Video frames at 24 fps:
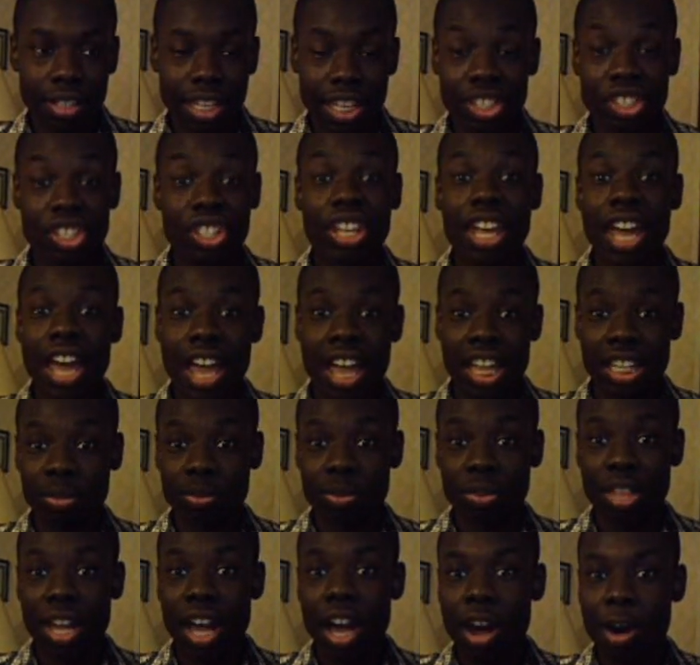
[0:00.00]
that she
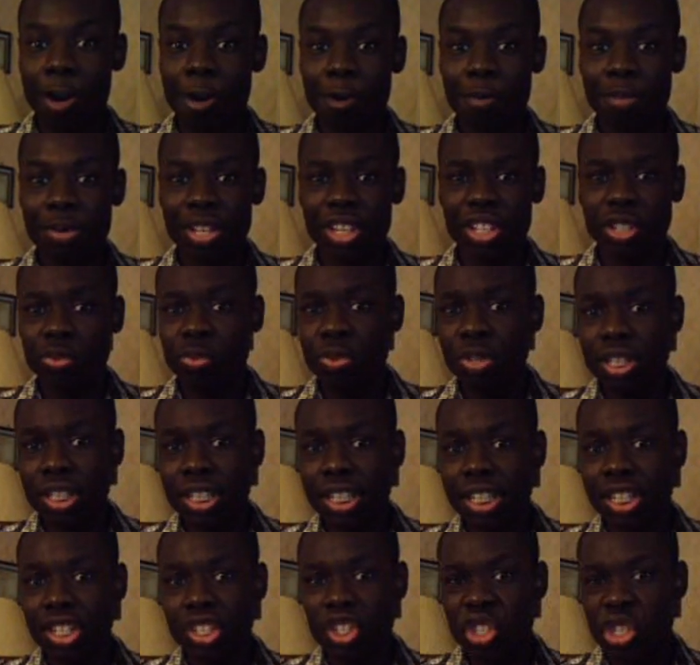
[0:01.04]
has with Owl, because
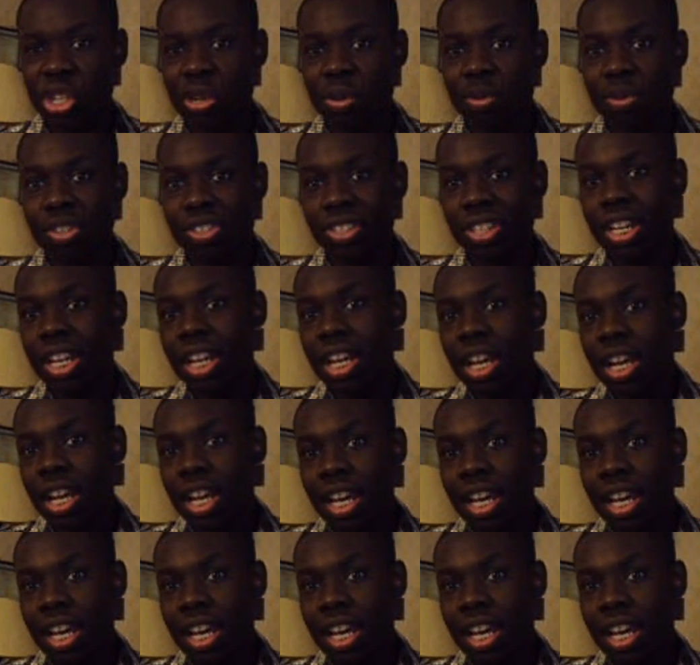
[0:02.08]
really in this series,